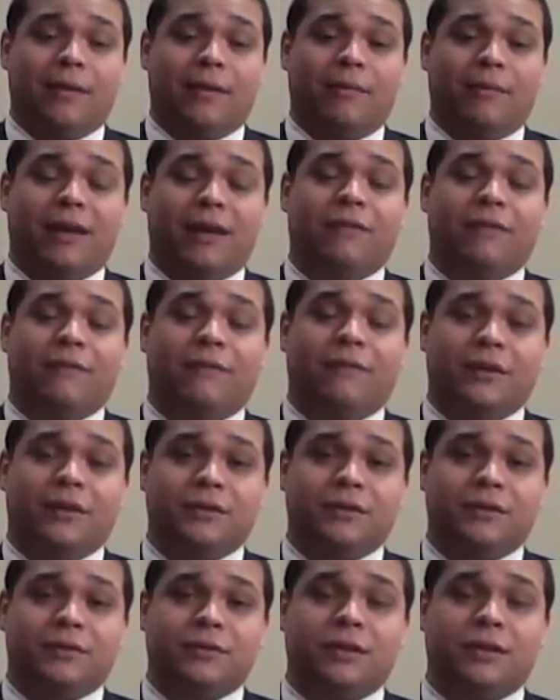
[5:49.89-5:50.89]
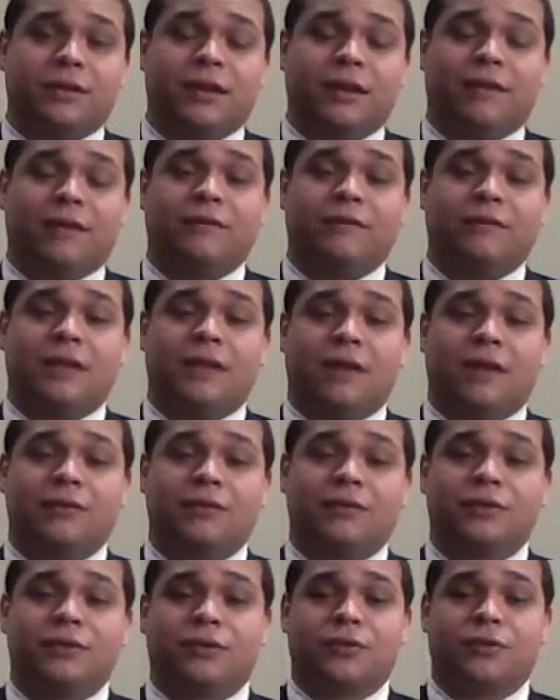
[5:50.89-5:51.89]
by the victory of
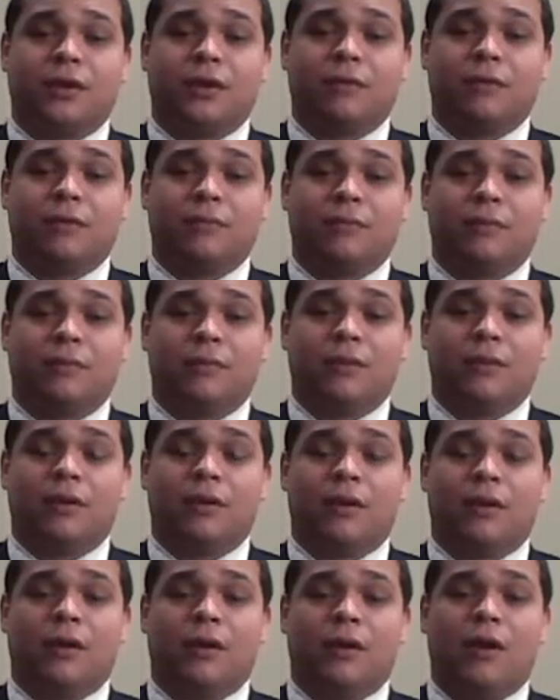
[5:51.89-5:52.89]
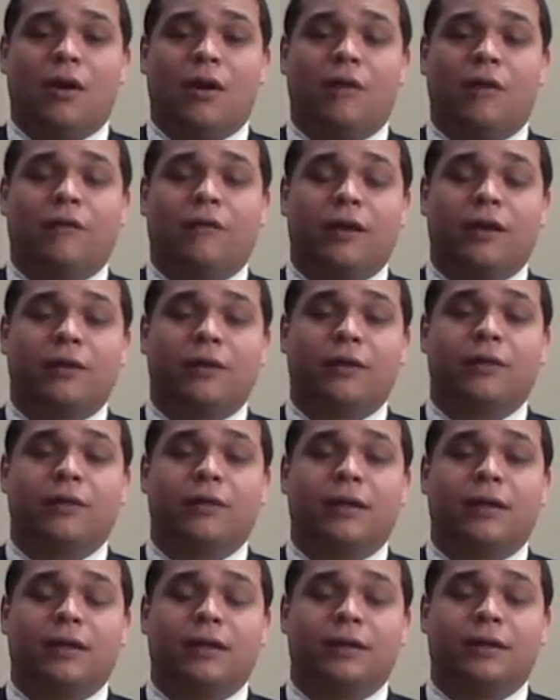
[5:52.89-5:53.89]
Donald Trump over Hillary
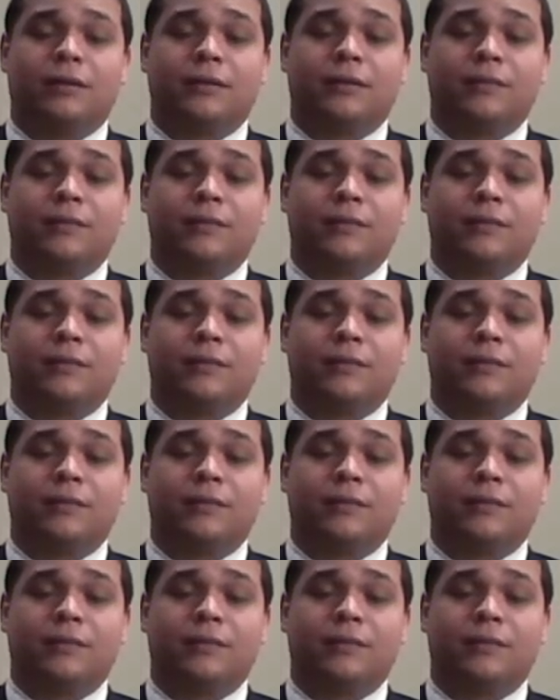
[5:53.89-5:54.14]
Clinton.